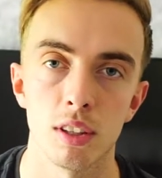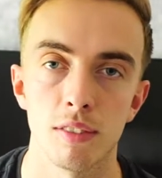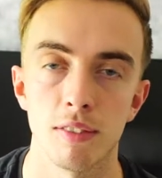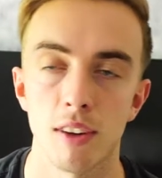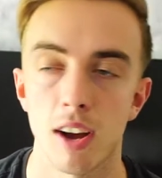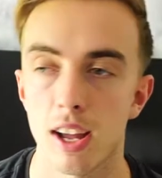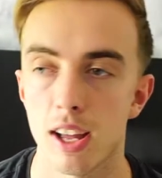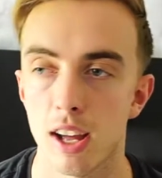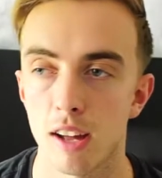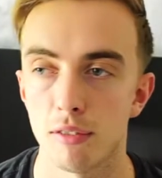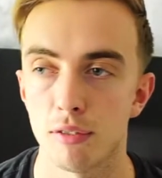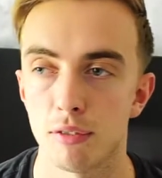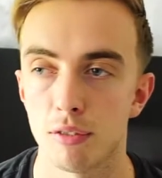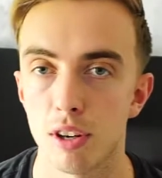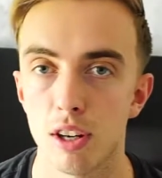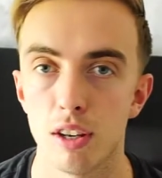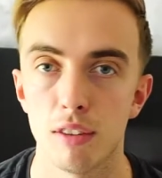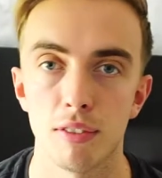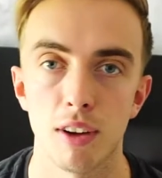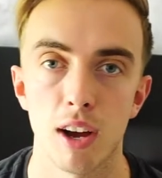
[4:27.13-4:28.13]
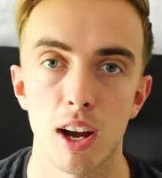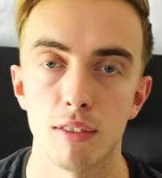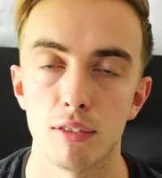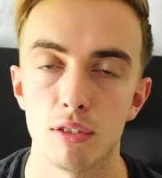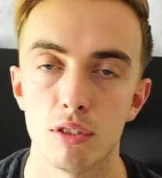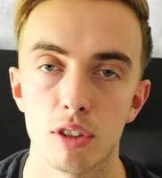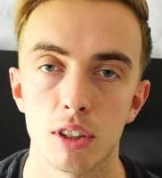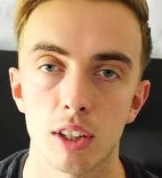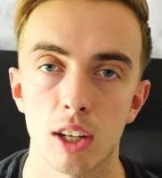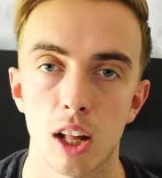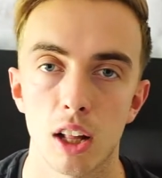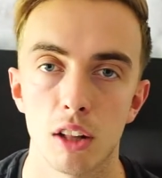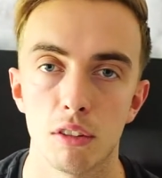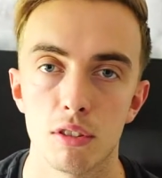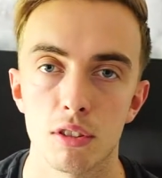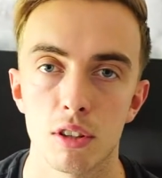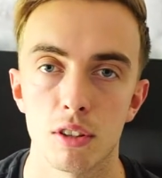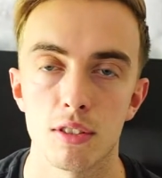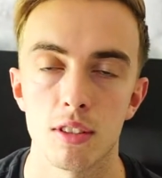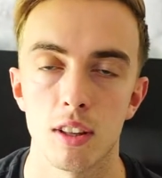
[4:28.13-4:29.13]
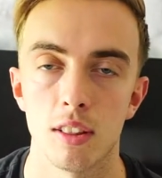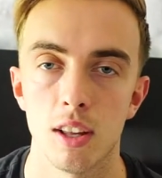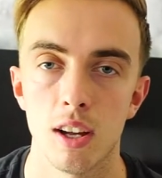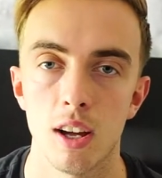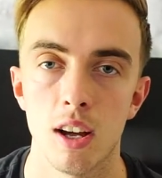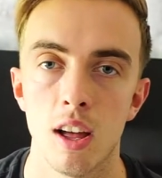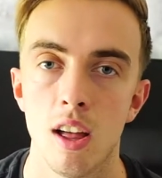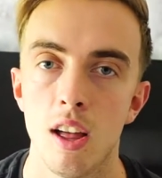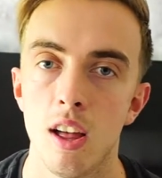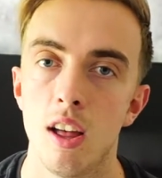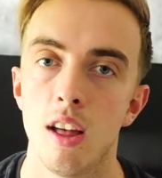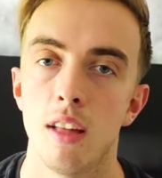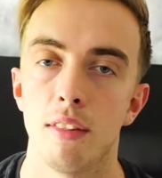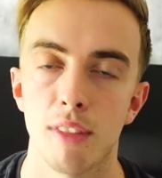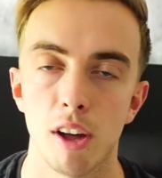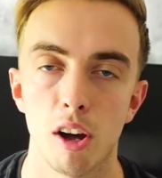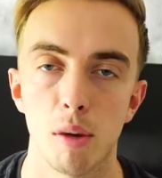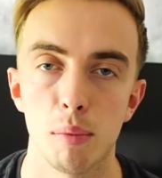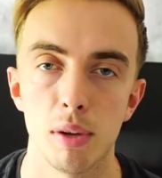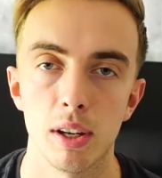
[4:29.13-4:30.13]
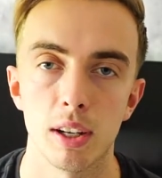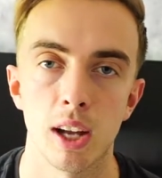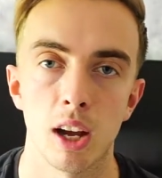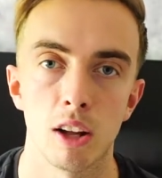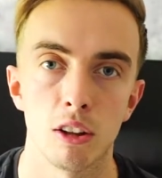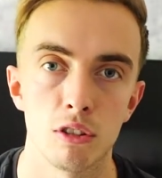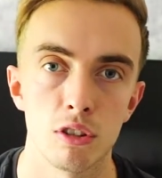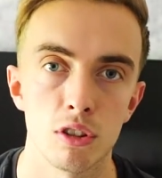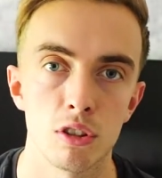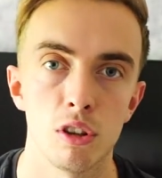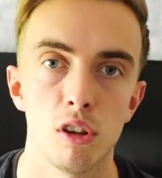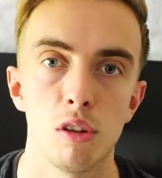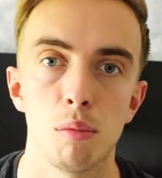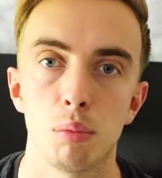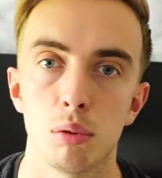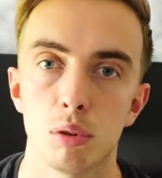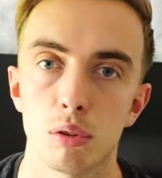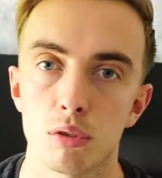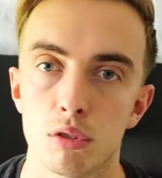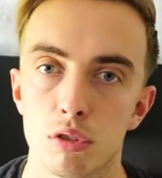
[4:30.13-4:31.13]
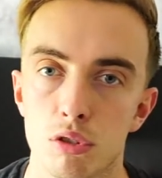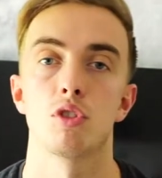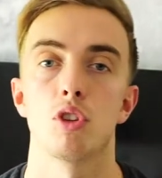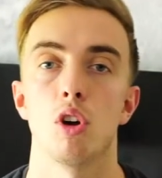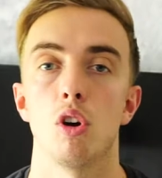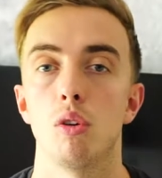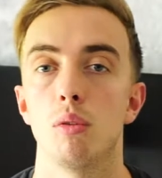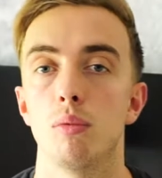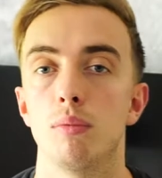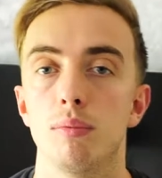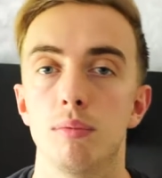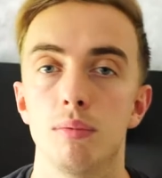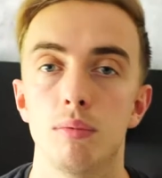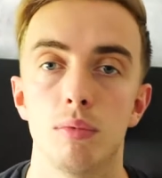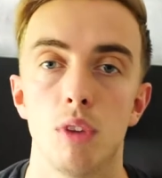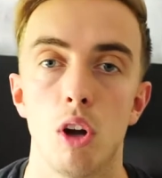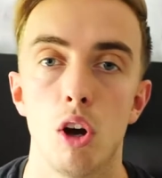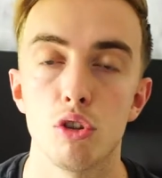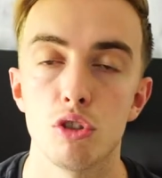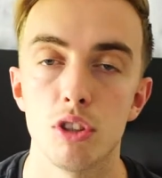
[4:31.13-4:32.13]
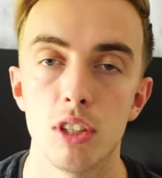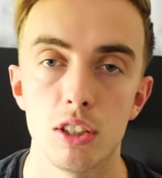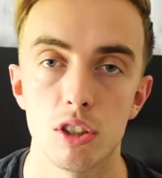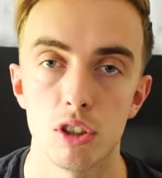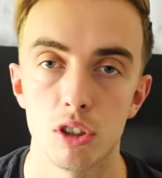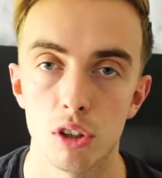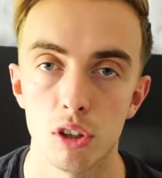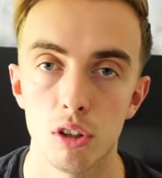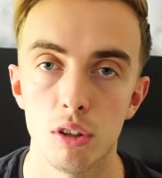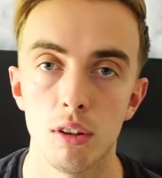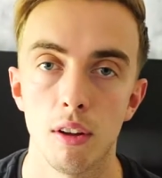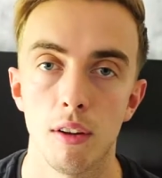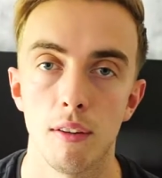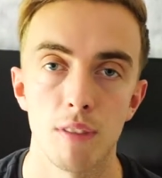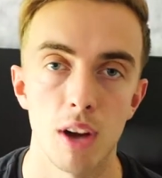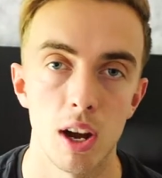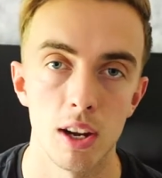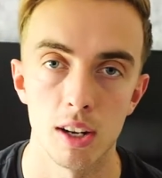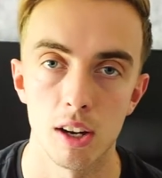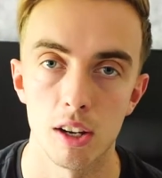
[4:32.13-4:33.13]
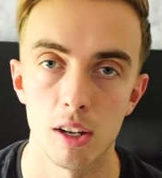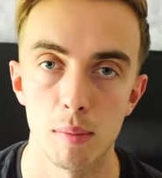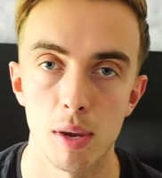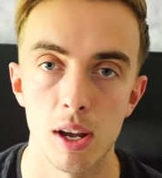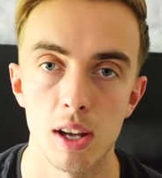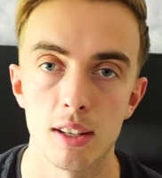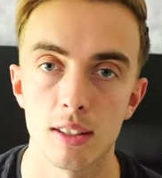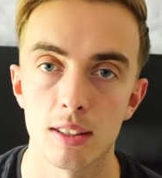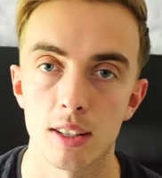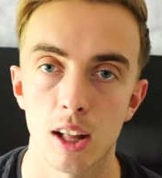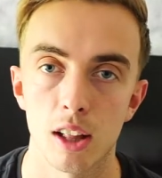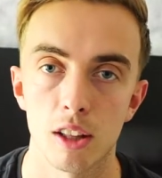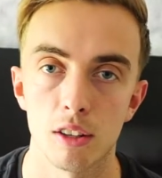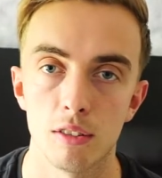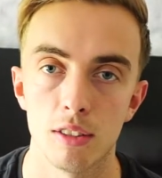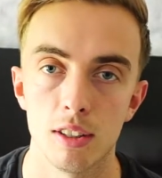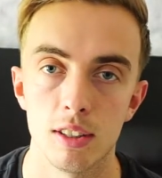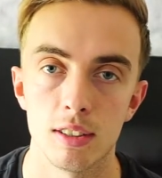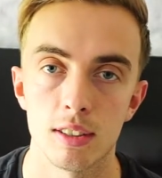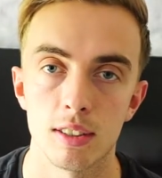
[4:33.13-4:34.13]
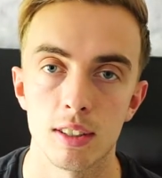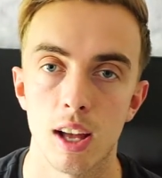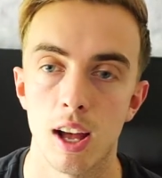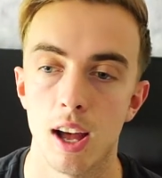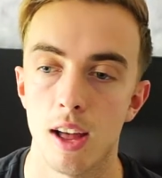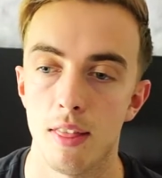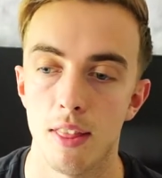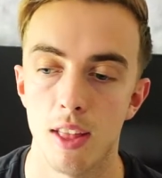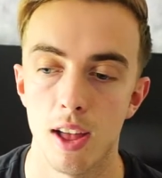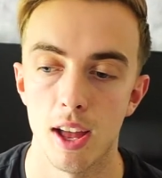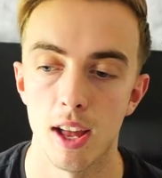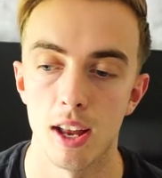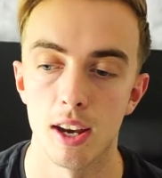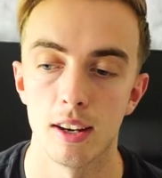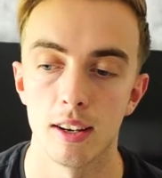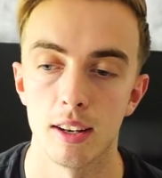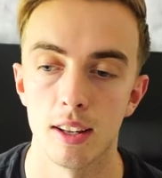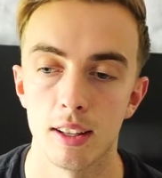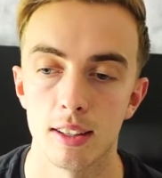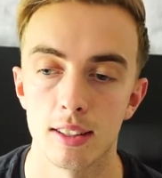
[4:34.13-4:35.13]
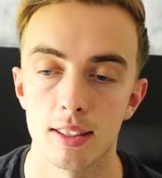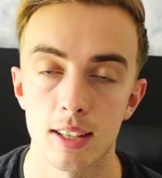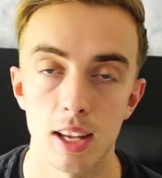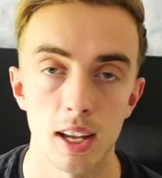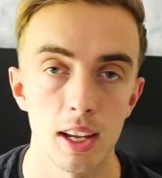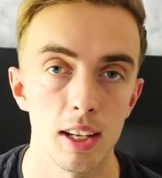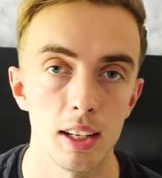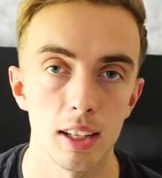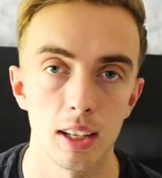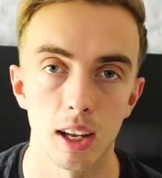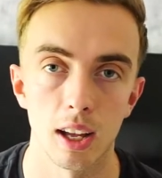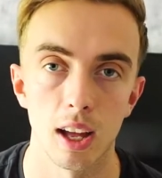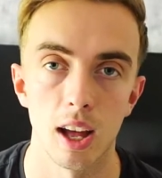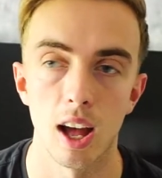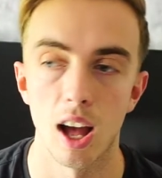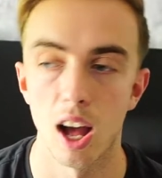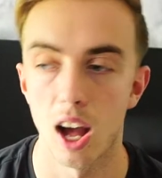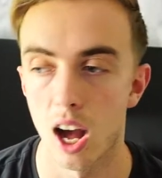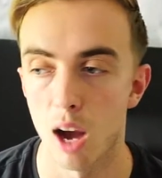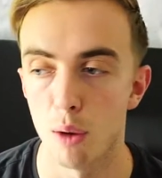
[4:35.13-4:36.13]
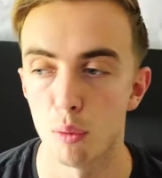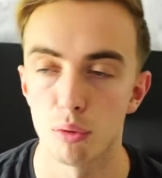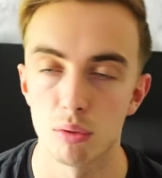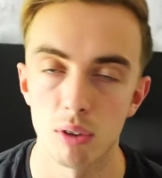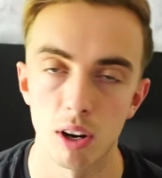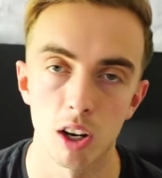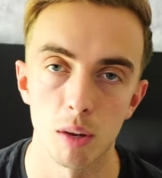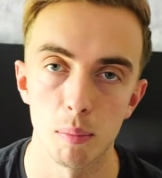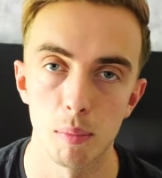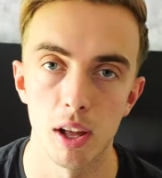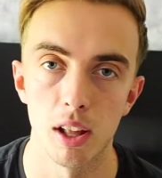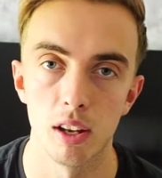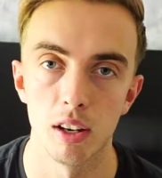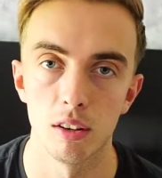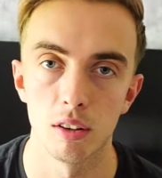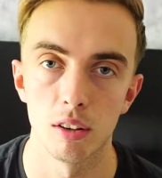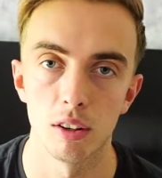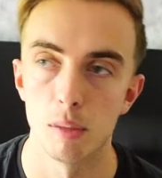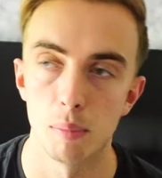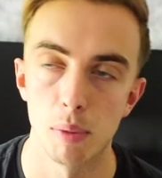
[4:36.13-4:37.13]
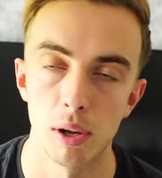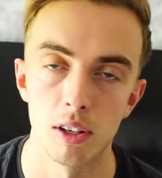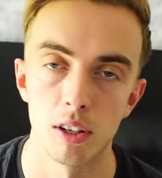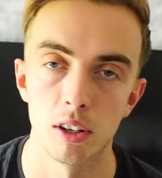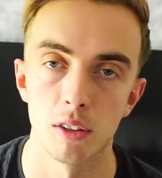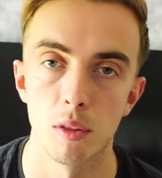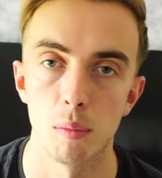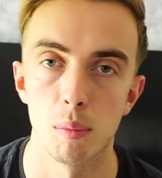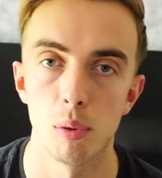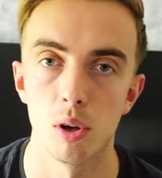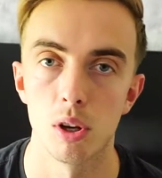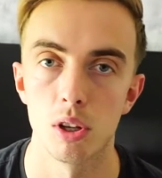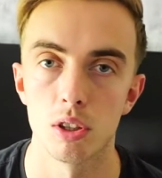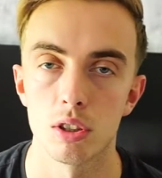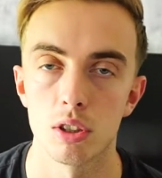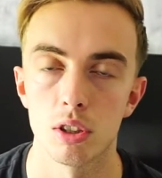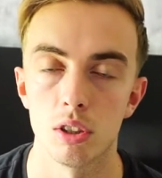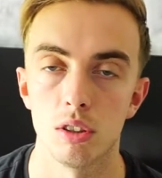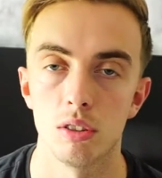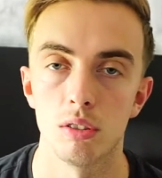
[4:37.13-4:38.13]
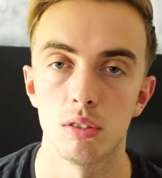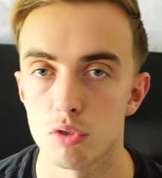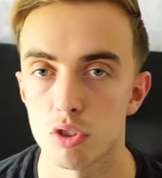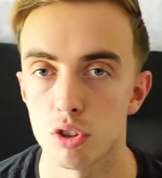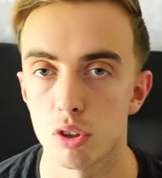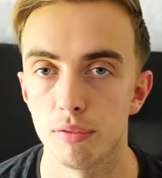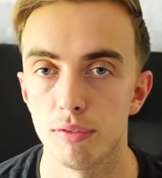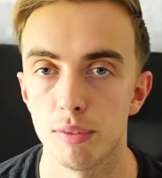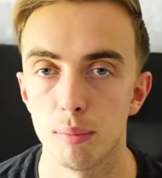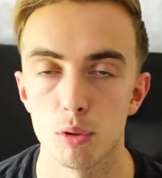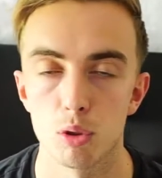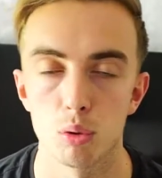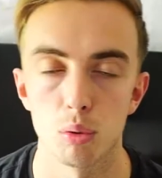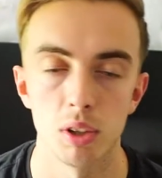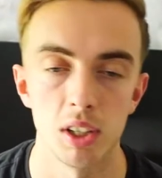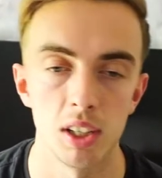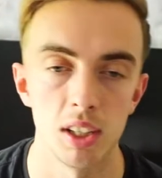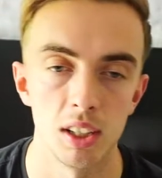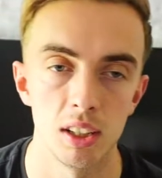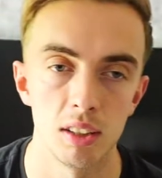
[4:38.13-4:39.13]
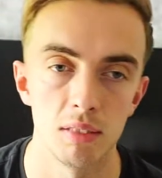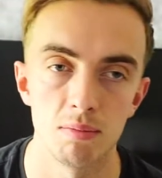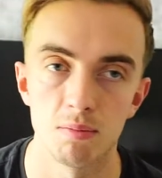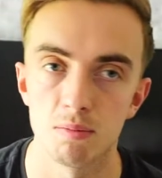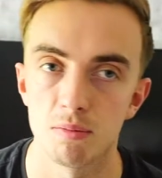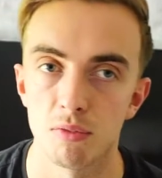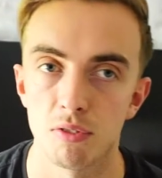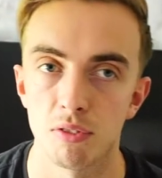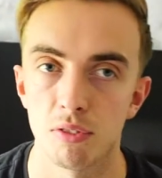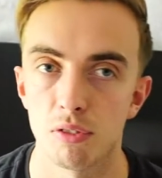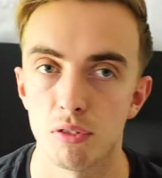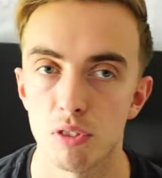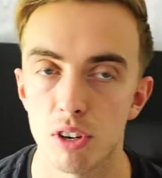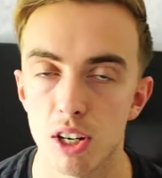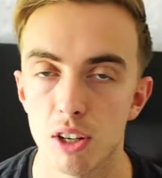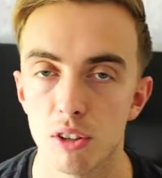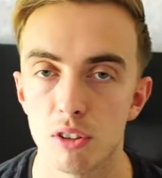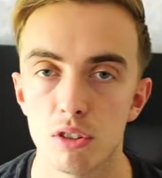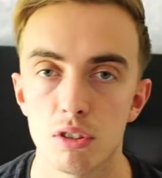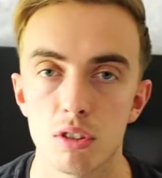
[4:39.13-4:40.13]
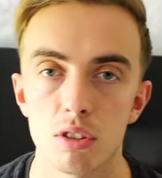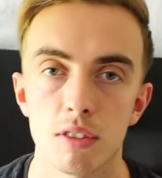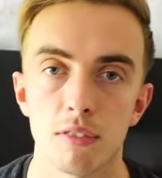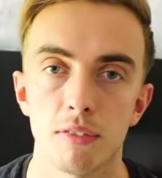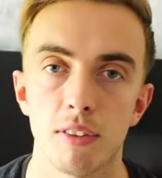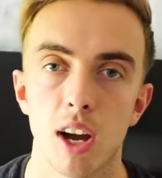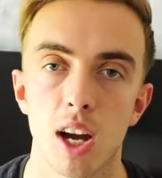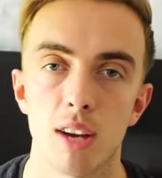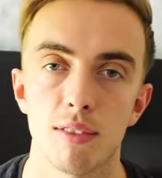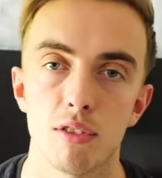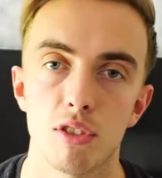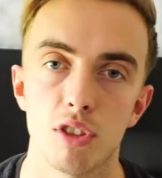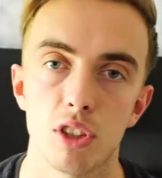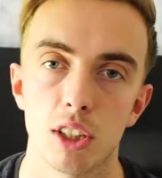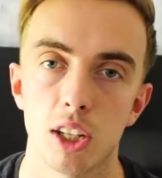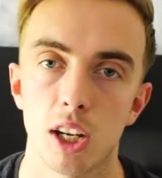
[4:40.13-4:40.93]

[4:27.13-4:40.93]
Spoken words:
If I add 3,500 calories onto that, that'll be a calorie surplus. So all you need to do, find out your maintenance calories and then take, I would recommend, depending on the person, something between 300 to 500